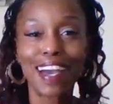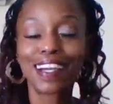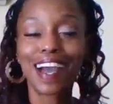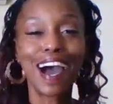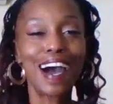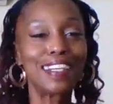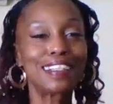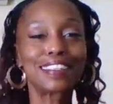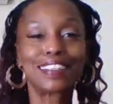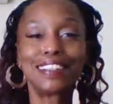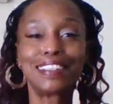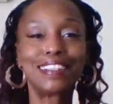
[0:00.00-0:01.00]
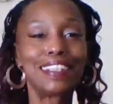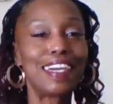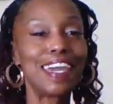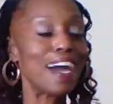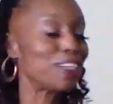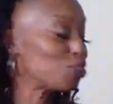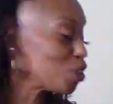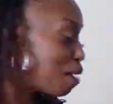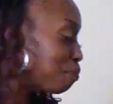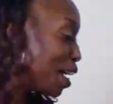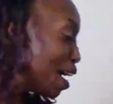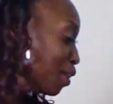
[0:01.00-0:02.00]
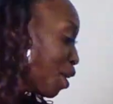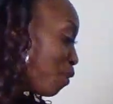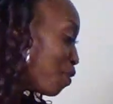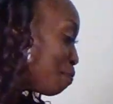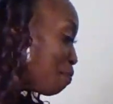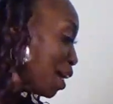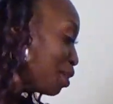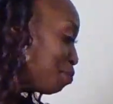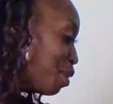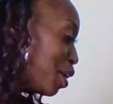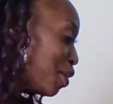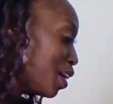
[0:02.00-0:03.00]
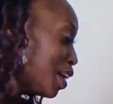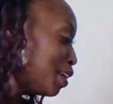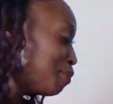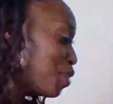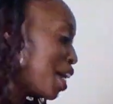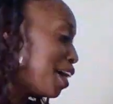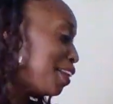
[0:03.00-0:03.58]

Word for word: God is good. He has dropped down off in my spirit.